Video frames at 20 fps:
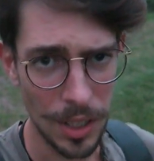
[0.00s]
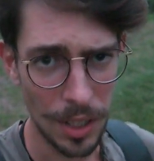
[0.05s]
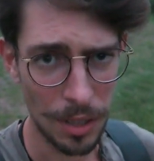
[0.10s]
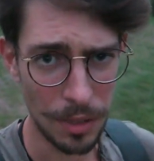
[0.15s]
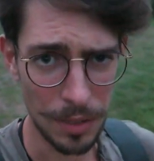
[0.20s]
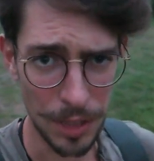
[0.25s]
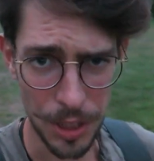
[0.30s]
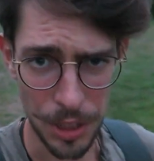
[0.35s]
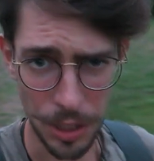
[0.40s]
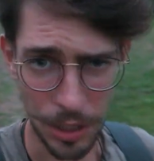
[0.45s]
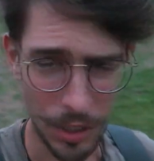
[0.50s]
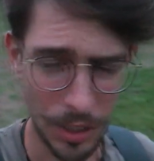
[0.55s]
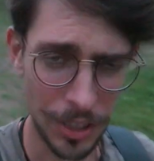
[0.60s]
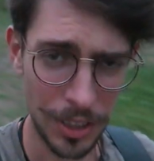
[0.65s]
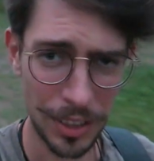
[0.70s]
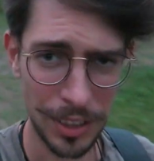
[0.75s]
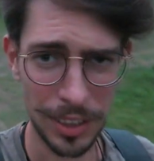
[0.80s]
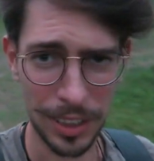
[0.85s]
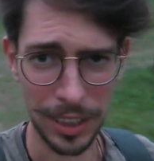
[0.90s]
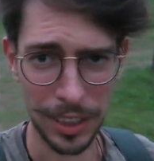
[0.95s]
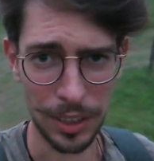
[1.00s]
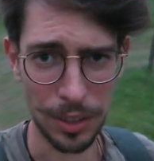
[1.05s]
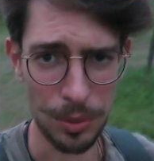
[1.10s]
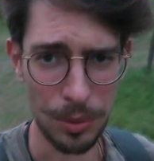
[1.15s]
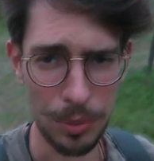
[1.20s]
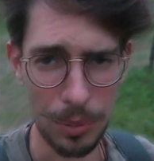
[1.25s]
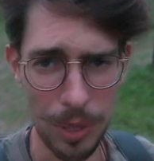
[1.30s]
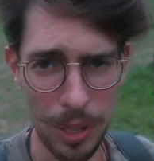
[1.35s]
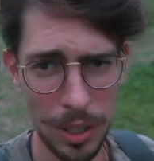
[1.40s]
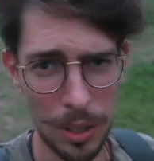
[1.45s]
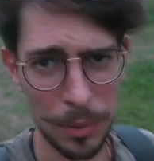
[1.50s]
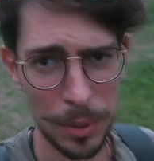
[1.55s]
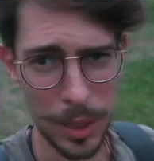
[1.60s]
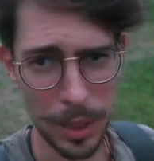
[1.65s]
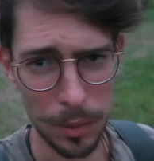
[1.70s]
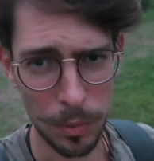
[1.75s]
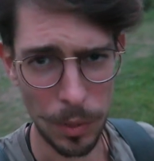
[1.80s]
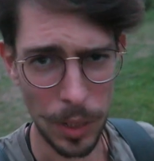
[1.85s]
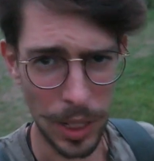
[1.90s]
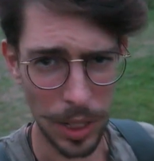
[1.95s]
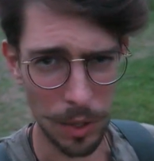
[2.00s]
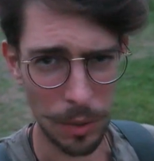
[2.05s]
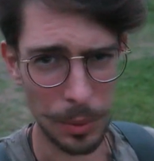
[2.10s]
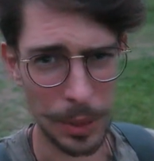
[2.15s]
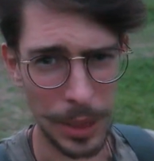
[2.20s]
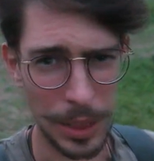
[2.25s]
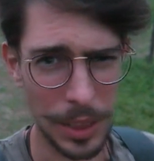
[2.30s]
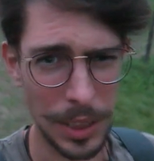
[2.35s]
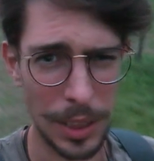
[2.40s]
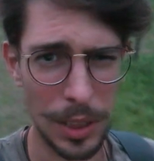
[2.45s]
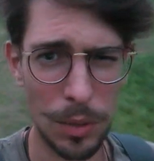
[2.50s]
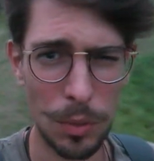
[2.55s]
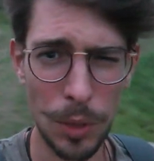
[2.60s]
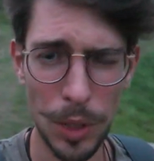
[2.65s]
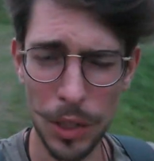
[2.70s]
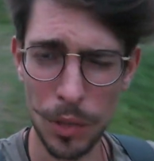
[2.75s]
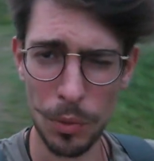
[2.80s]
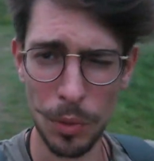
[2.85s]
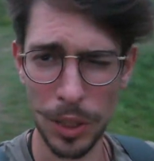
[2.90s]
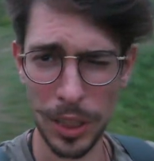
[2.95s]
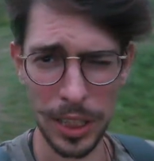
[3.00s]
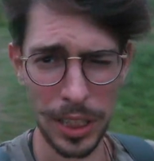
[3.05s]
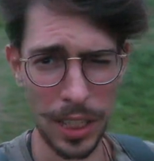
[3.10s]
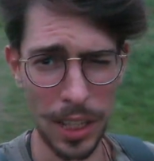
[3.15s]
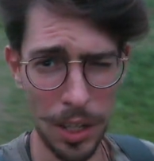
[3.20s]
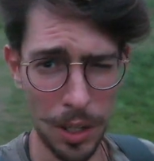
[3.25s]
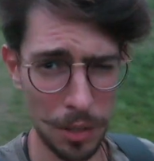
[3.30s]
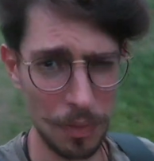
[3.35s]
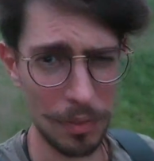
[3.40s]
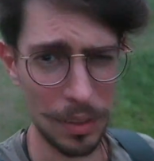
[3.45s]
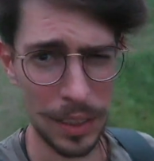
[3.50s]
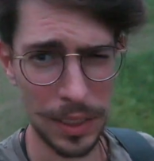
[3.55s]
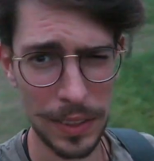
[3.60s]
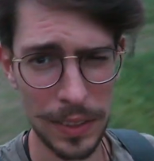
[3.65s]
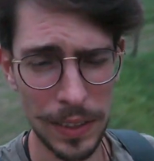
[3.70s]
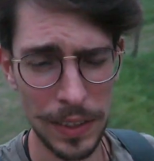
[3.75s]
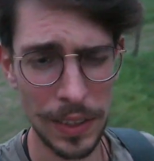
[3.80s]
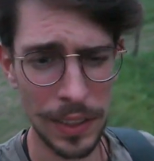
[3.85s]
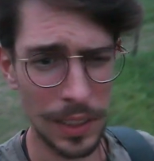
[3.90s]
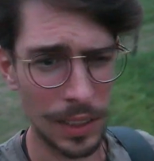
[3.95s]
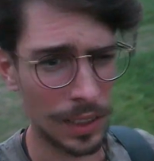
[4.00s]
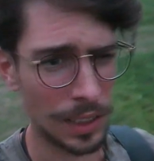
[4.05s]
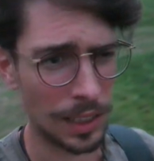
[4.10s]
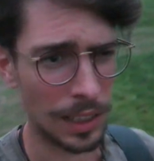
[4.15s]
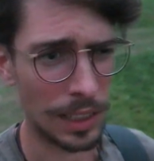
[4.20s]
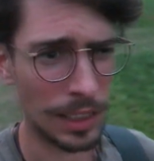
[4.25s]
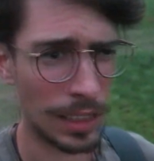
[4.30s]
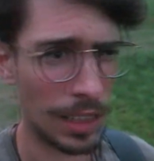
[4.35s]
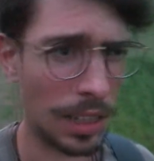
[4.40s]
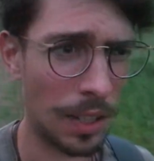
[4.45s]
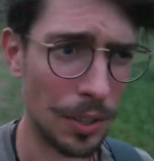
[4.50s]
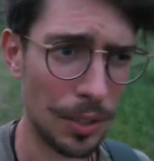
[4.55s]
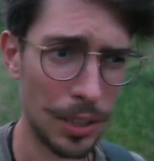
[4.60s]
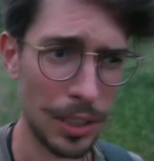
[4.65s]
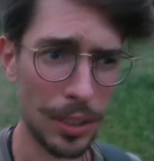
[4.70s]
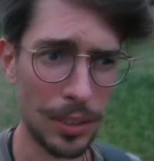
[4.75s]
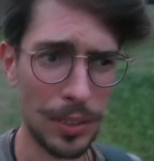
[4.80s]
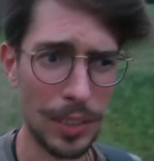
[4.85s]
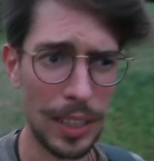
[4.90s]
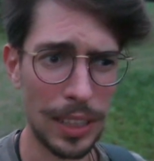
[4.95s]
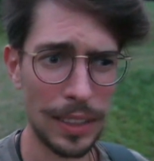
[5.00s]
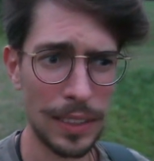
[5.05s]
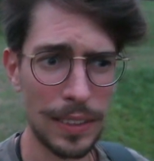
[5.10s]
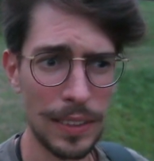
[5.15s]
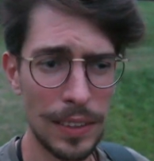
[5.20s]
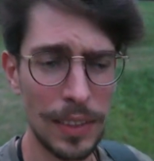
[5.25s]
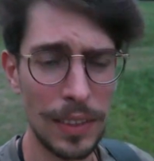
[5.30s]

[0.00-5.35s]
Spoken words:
of each other, like who are we, why are we here, what do you want to get out of it, getting clarity on that.